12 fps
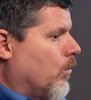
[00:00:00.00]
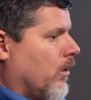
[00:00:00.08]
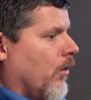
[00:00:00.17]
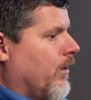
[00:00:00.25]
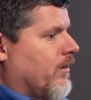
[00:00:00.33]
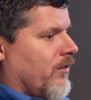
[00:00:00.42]
We're
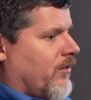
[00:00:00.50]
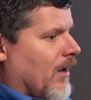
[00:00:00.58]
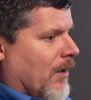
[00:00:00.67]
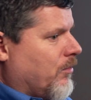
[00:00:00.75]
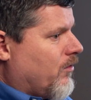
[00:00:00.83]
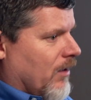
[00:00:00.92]
going to
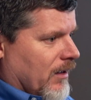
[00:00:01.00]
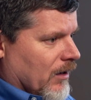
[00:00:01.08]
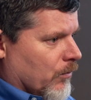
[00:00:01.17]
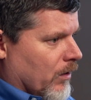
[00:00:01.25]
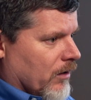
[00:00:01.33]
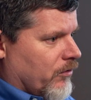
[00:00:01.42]
stop
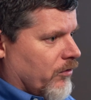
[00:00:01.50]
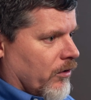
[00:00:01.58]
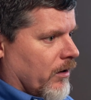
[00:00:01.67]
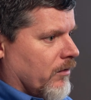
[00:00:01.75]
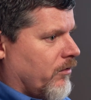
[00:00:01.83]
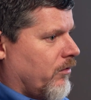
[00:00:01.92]
seeking
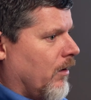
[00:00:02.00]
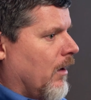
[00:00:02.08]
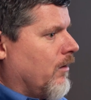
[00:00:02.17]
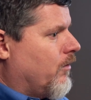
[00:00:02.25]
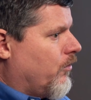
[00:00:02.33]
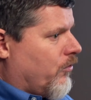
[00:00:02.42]
reassurance,
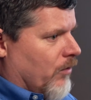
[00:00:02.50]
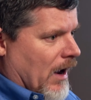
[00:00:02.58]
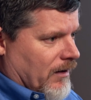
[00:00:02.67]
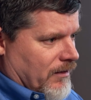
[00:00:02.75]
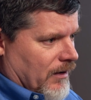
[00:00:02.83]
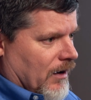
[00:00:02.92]

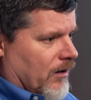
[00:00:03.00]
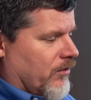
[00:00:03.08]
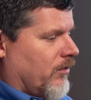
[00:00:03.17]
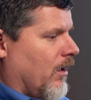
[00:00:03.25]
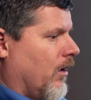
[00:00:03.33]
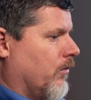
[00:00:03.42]
distracting
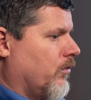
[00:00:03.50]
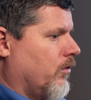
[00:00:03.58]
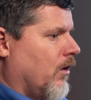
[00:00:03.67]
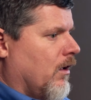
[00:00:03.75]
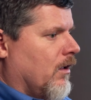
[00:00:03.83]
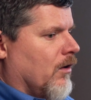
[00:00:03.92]
ourselves,
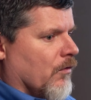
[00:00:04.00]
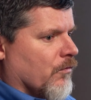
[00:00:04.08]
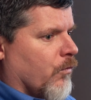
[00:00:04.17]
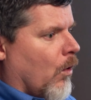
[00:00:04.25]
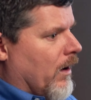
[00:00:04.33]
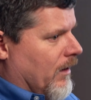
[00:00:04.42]

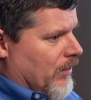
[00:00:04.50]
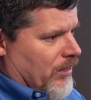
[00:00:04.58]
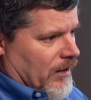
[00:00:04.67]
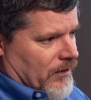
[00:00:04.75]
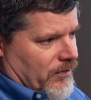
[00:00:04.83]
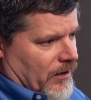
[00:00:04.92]
avoiding
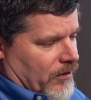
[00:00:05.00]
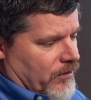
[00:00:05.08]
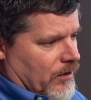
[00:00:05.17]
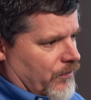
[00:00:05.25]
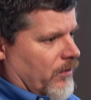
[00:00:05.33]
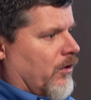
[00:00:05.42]
things that are
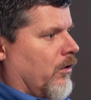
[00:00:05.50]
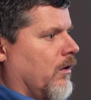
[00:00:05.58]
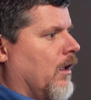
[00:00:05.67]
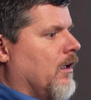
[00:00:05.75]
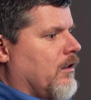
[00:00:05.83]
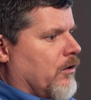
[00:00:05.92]
difficult,
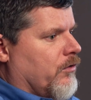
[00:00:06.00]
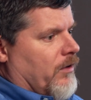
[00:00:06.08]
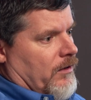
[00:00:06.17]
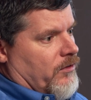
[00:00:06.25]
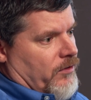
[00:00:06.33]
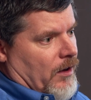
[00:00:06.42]

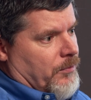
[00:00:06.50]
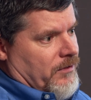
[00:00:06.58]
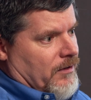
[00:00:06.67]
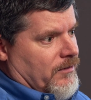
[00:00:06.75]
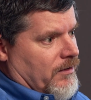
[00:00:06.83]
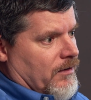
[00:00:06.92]
using
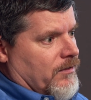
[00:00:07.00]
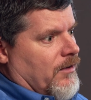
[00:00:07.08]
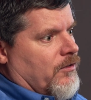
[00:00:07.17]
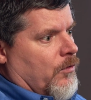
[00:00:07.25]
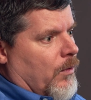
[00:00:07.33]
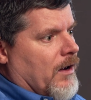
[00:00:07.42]
substances
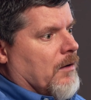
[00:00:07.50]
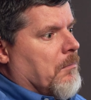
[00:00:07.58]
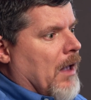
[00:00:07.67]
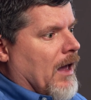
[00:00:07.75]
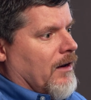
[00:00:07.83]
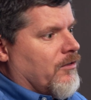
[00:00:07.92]
as a way to
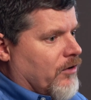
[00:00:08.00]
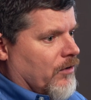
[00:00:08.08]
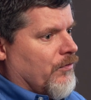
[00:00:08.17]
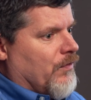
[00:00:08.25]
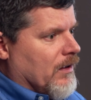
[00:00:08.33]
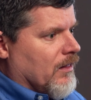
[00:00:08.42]
manage our
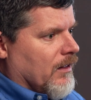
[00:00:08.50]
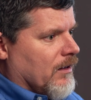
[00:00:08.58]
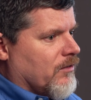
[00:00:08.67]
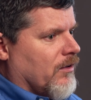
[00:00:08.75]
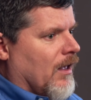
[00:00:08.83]
feelings,